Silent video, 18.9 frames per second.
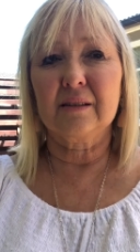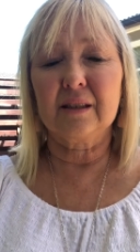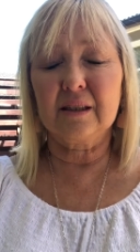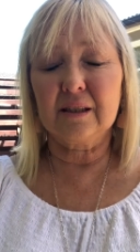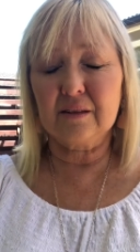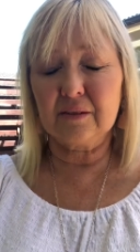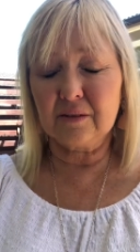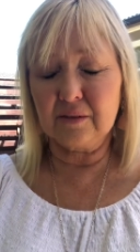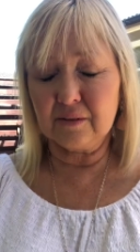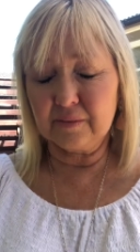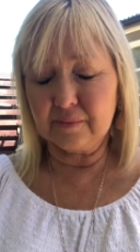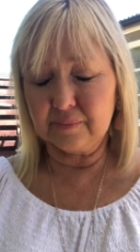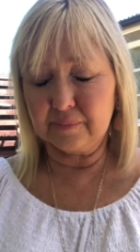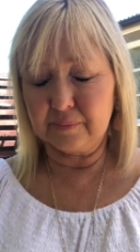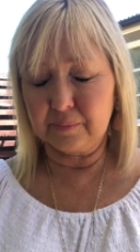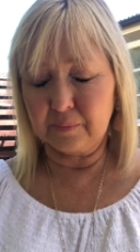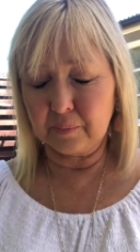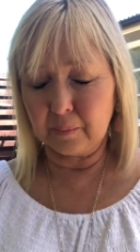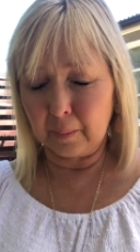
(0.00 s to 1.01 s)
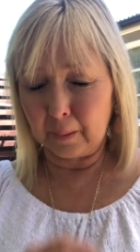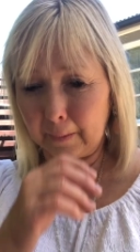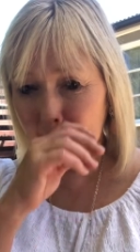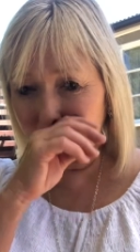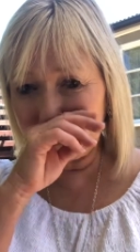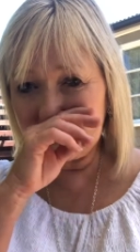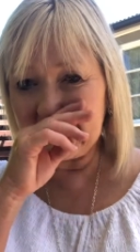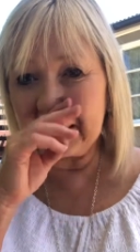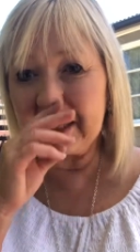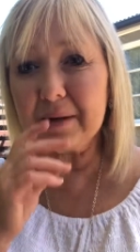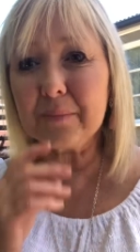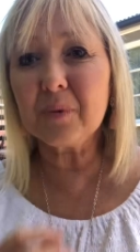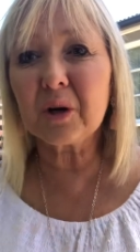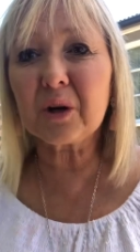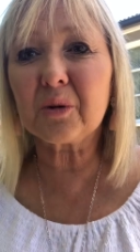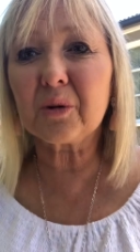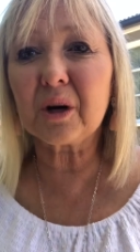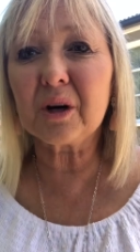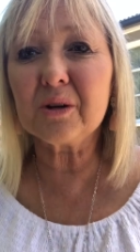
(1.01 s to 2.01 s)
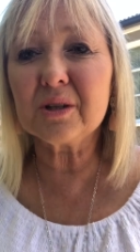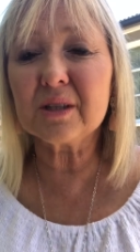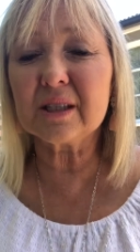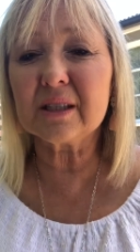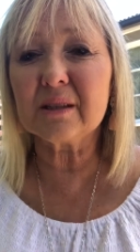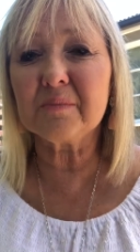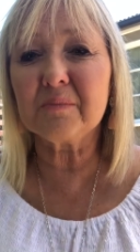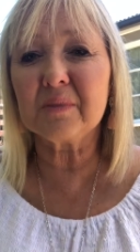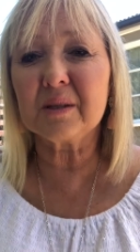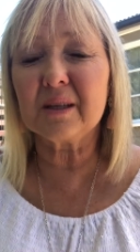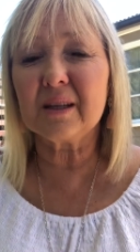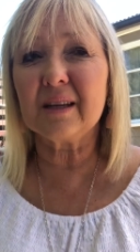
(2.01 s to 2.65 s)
Hang on. Well, oh, you can hear my crows in a minute